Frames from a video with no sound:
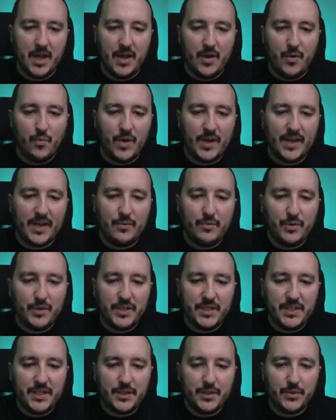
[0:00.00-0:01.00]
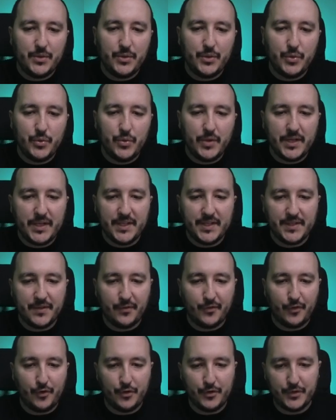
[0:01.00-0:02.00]
What I would need to do is
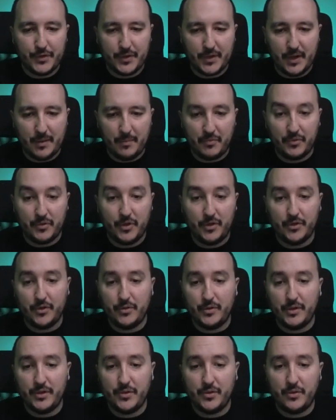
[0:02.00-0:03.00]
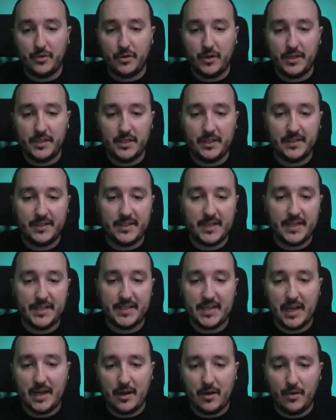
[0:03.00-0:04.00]
first, I'm not going to call it
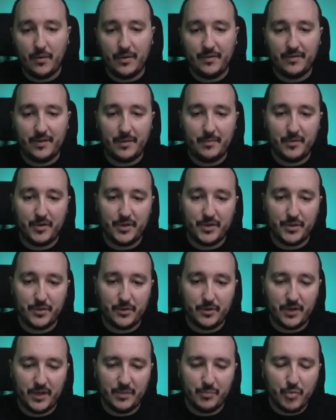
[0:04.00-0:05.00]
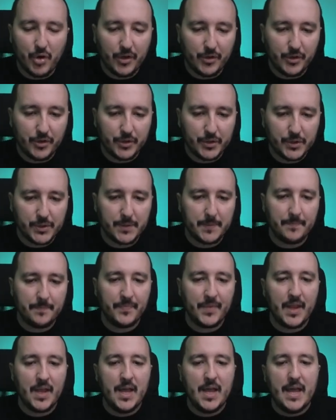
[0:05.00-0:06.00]
data, however, I'm going to call it products.
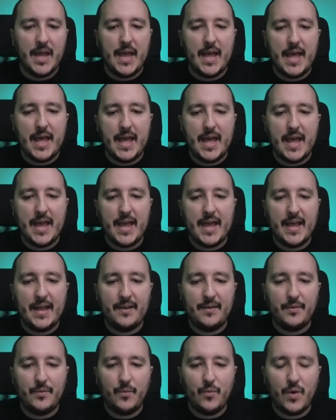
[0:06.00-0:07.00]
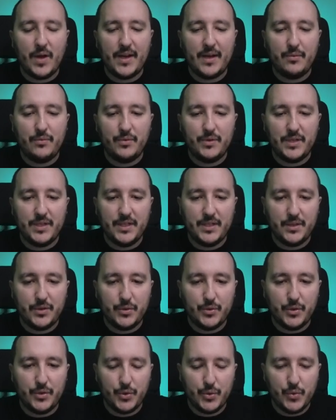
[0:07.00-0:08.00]
And what I would need
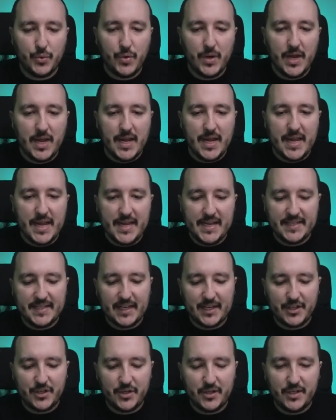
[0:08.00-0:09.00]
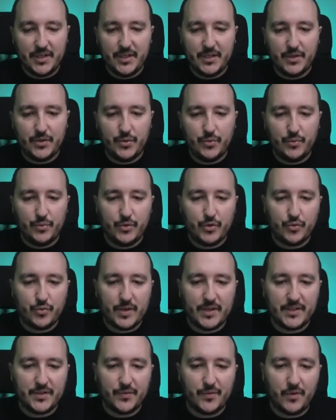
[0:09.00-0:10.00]
to do is actually to
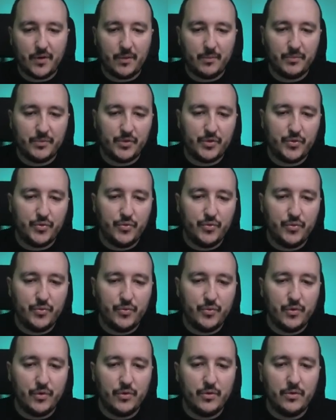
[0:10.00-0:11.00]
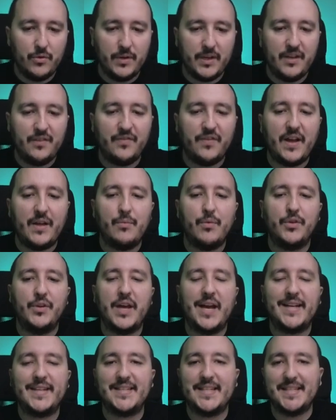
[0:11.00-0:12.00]
transform to row if I want
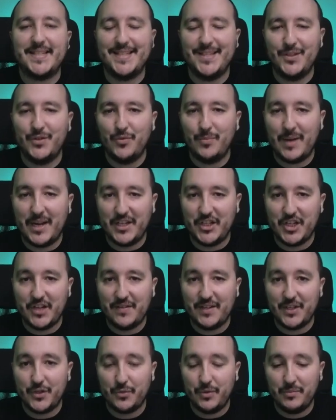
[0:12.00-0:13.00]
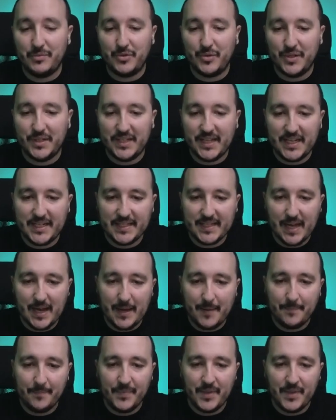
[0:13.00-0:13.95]
to access into my JavaScript to the data,